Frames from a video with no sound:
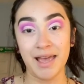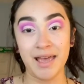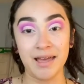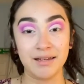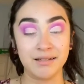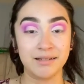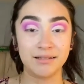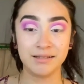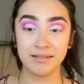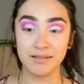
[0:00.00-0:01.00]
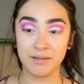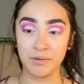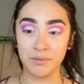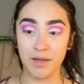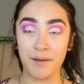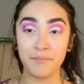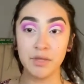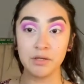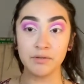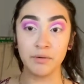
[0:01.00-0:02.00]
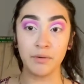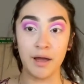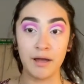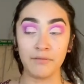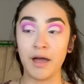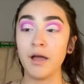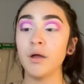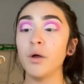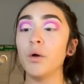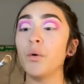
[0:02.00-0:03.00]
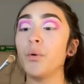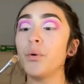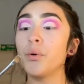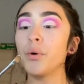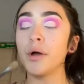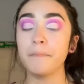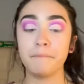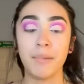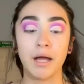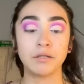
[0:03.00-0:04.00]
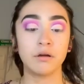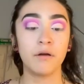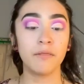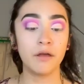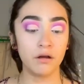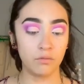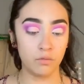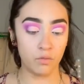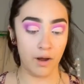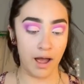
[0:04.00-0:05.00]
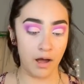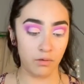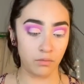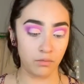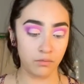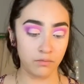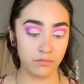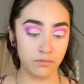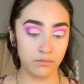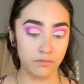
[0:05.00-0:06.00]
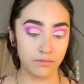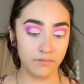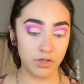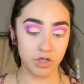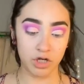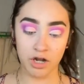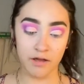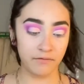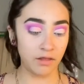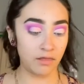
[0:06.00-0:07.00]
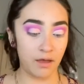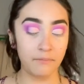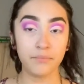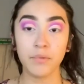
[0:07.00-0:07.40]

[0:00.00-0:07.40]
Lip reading: And so yeah, so I have that packed on there. Wow, shouldn't have done that.